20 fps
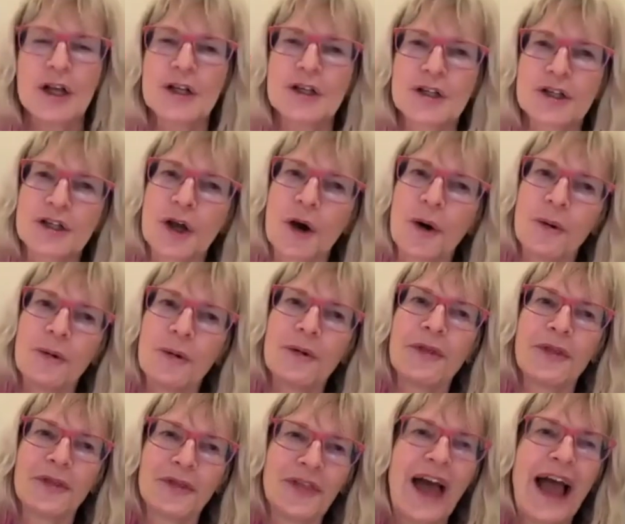So
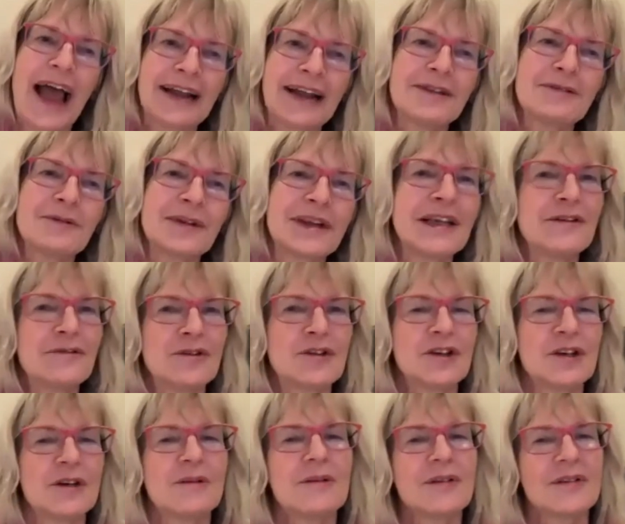
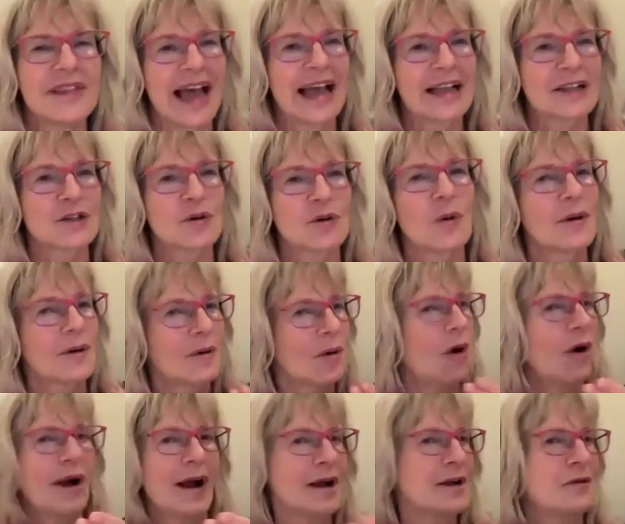that's
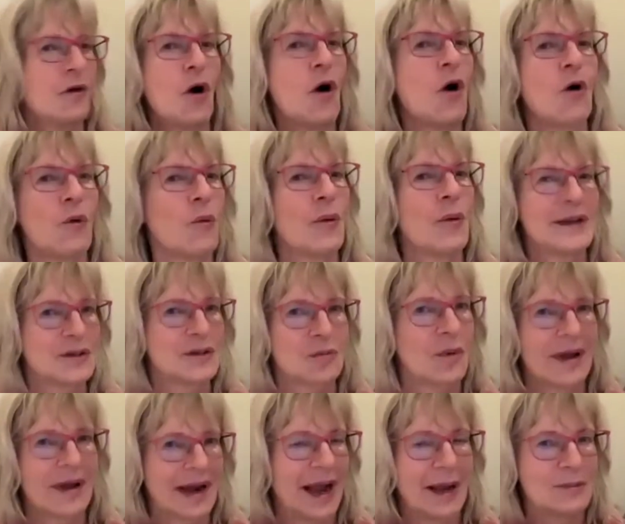kind of always
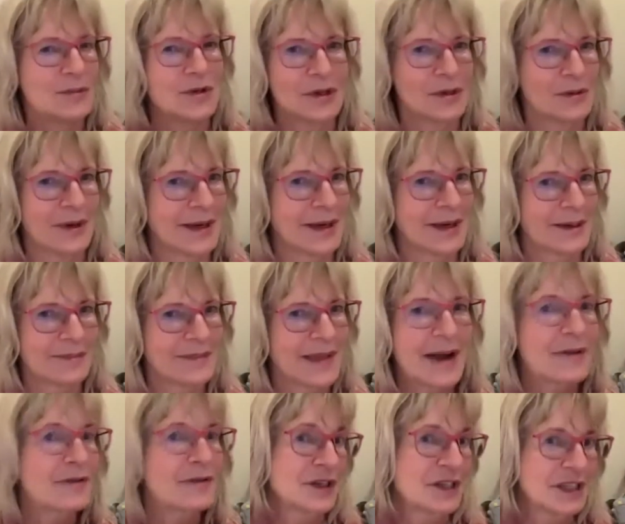what I'm doing.
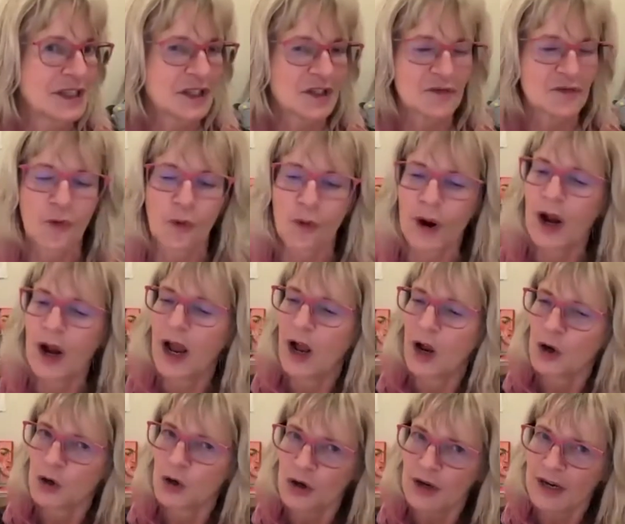Ever since, for
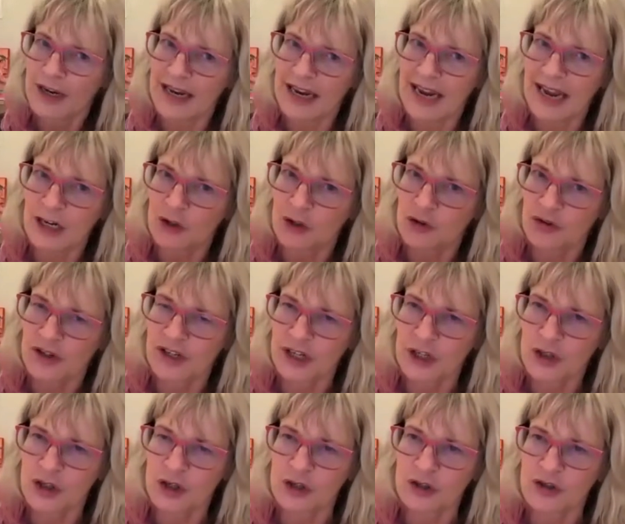looking at a
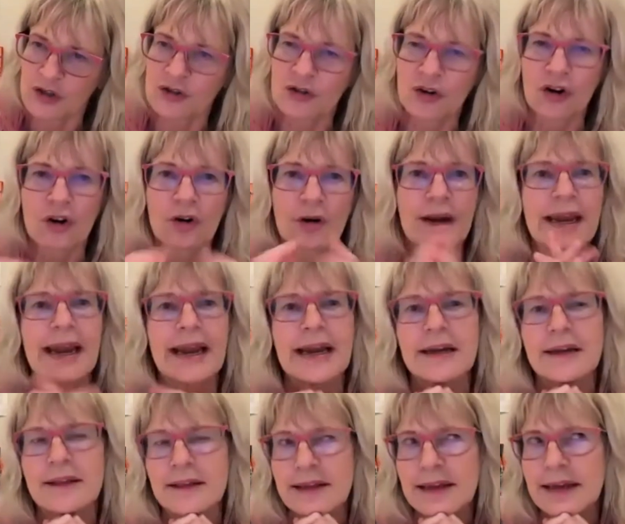traditional story
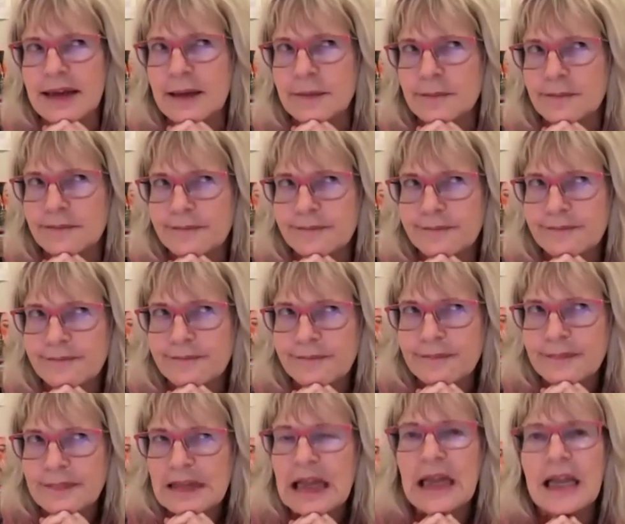and thinking,
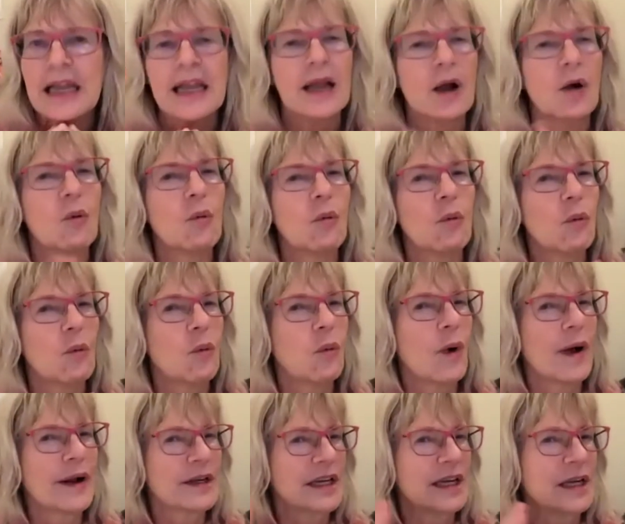
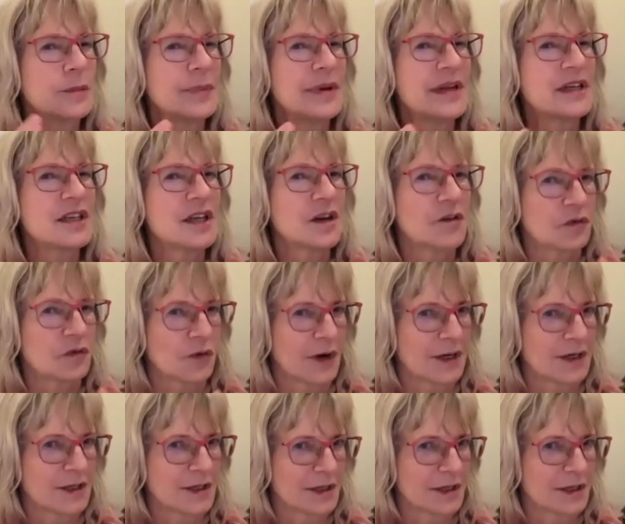what can be different?